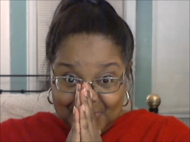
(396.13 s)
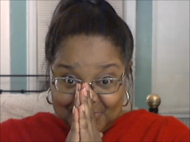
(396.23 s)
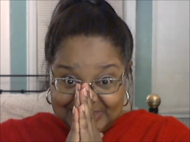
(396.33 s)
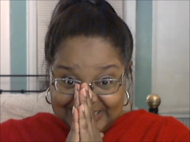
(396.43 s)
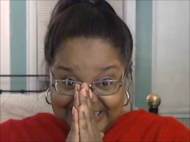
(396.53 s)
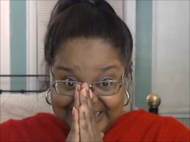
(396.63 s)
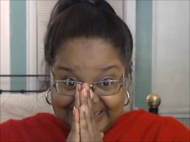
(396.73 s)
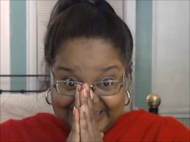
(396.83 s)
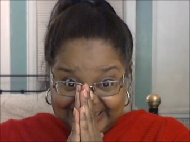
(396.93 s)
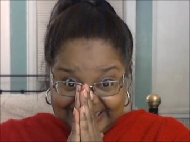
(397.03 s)
was
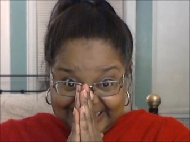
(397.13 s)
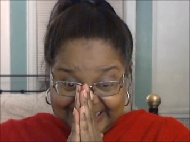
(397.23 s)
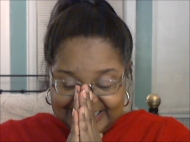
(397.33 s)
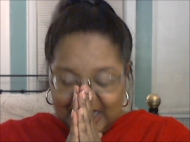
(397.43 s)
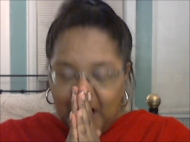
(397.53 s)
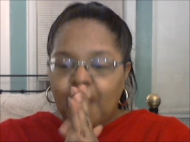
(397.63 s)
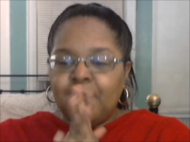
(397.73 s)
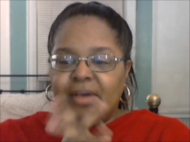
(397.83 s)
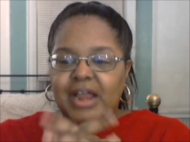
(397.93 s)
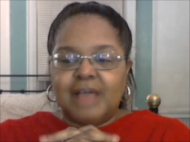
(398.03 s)
in the lead,
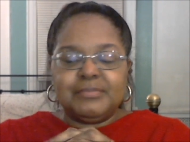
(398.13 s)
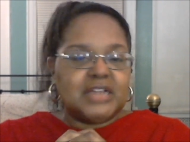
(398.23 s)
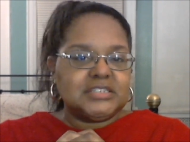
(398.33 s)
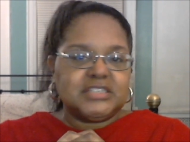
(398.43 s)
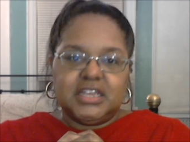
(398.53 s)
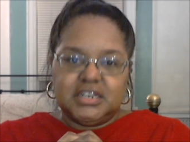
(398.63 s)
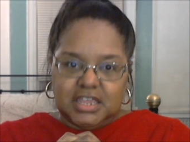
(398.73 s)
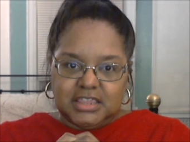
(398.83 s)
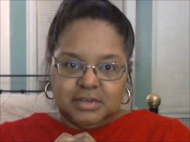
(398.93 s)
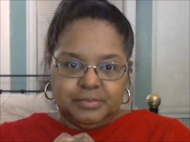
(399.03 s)
but I'm not saying
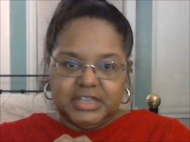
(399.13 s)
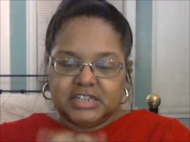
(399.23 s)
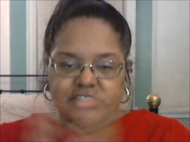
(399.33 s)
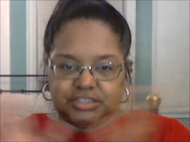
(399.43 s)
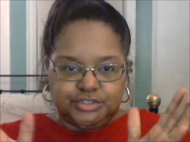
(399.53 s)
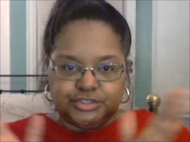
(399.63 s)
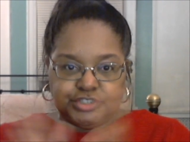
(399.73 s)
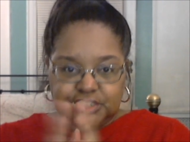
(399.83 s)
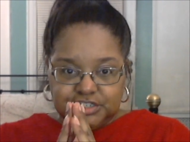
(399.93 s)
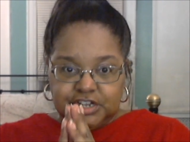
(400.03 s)
nothing because you
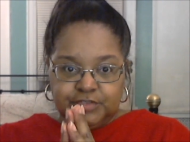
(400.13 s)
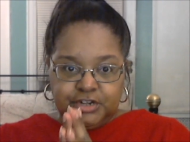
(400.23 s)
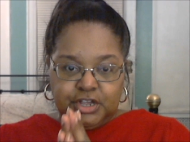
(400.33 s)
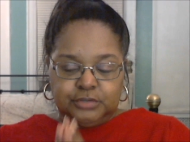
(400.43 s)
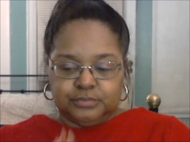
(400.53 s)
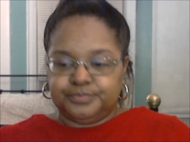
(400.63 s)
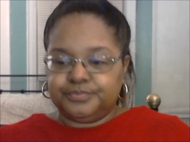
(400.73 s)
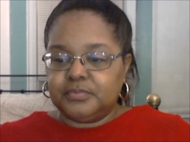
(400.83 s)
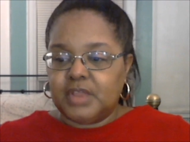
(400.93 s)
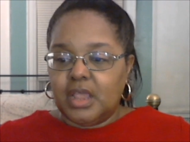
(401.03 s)
just never know.
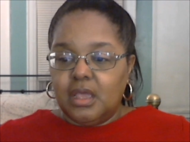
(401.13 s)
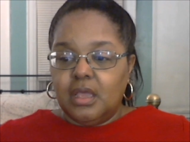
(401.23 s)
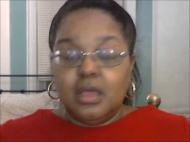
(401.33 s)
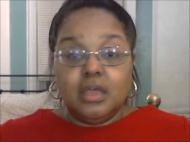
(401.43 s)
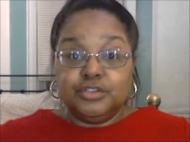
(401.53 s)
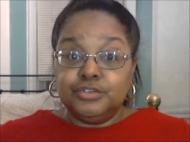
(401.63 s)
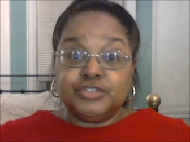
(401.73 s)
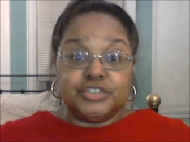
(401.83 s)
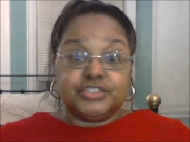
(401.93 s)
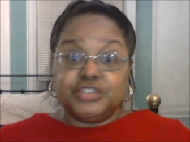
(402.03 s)
You
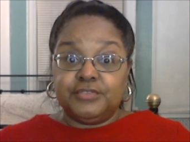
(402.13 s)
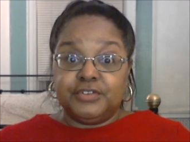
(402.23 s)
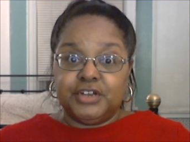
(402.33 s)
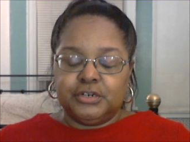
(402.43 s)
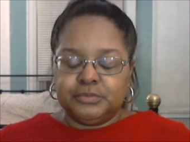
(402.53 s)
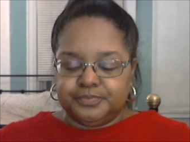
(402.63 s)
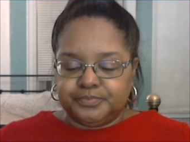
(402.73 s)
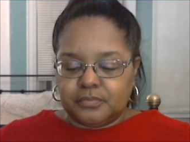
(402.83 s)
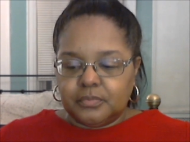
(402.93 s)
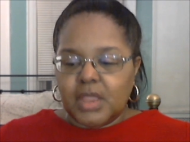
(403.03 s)
just never know.
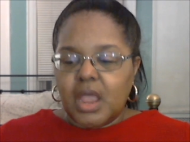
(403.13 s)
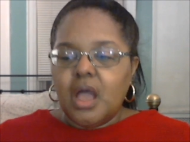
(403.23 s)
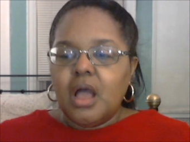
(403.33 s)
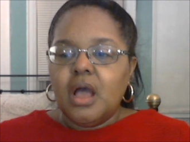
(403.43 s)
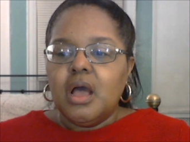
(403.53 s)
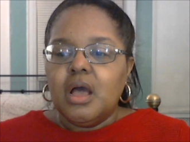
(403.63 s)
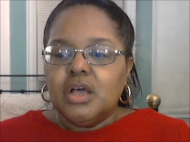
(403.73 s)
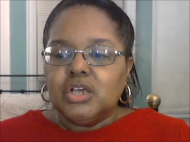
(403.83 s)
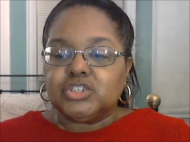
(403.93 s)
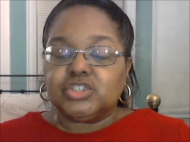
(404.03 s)

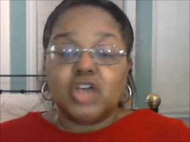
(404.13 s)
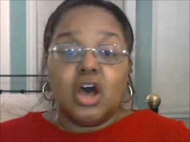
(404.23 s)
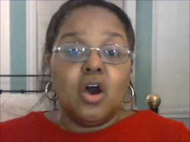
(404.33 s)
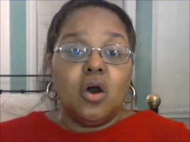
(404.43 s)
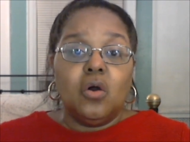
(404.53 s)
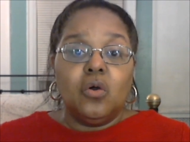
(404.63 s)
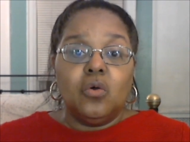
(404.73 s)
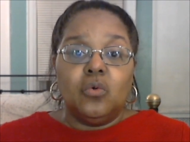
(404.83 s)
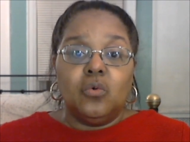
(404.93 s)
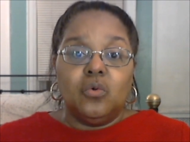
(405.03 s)

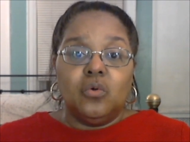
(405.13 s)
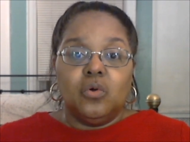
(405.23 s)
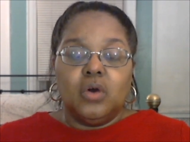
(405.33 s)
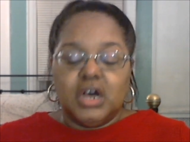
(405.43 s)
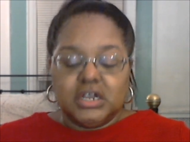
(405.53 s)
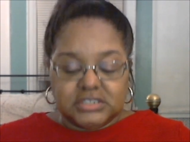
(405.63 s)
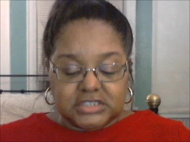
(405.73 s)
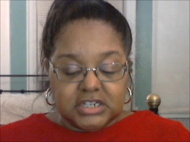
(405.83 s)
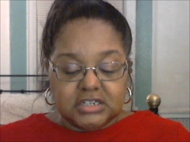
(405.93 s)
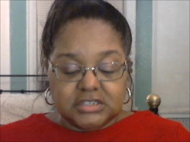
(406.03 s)
So
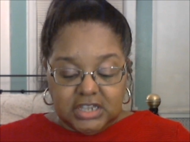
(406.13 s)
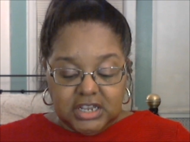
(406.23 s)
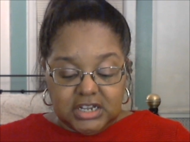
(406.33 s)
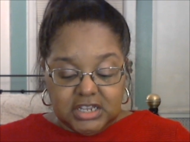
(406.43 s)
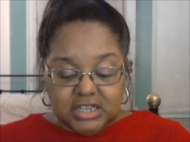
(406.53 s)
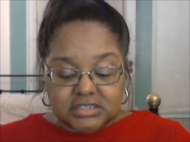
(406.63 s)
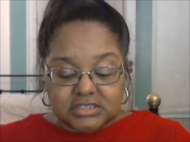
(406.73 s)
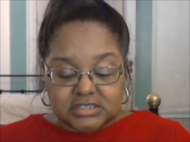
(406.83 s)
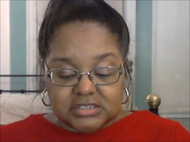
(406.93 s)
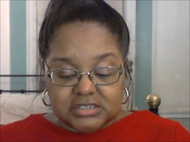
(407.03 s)
until it
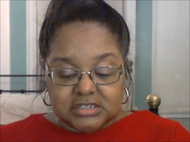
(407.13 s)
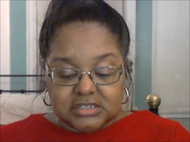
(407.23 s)
is